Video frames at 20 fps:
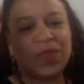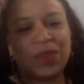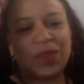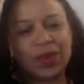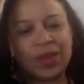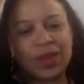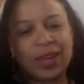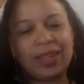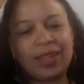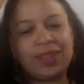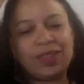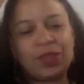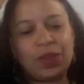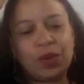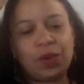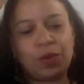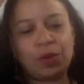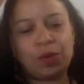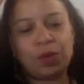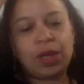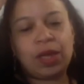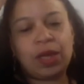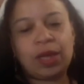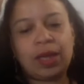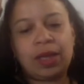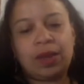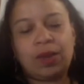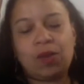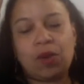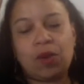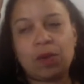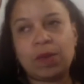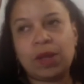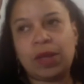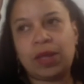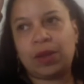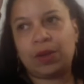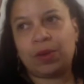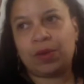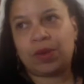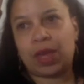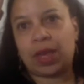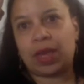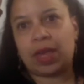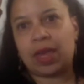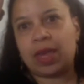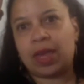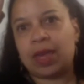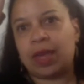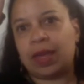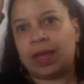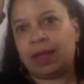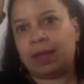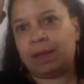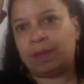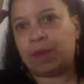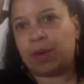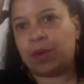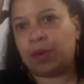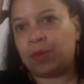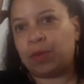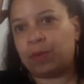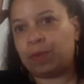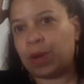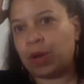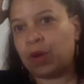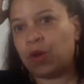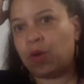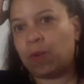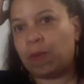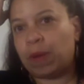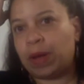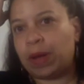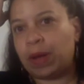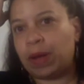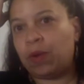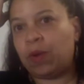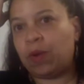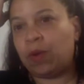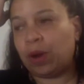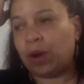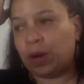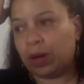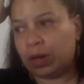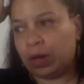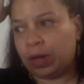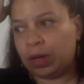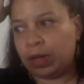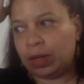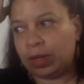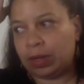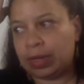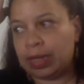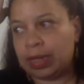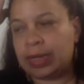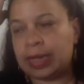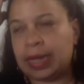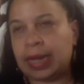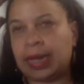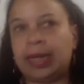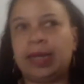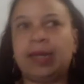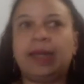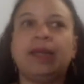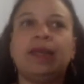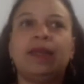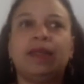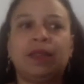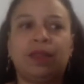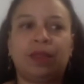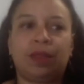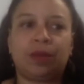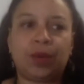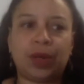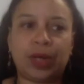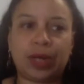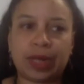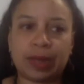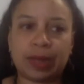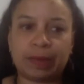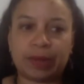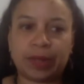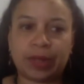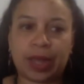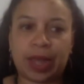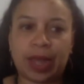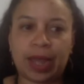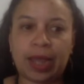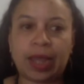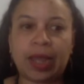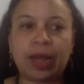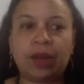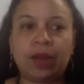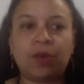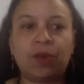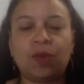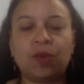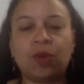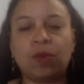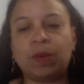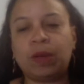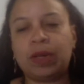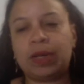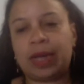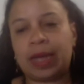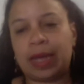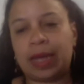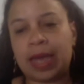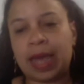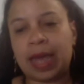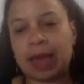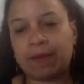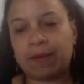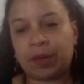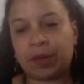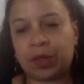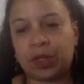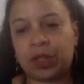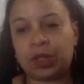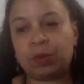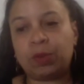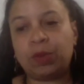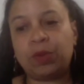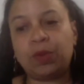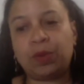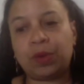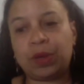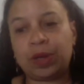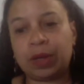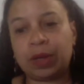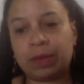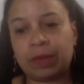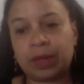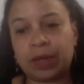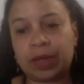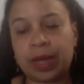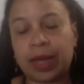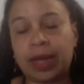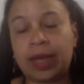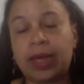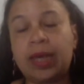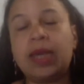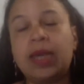Okay, so normally you're taking both Bacopa or Centella 3 times a day, and you're normally taking half a teaspoon 3 times a day.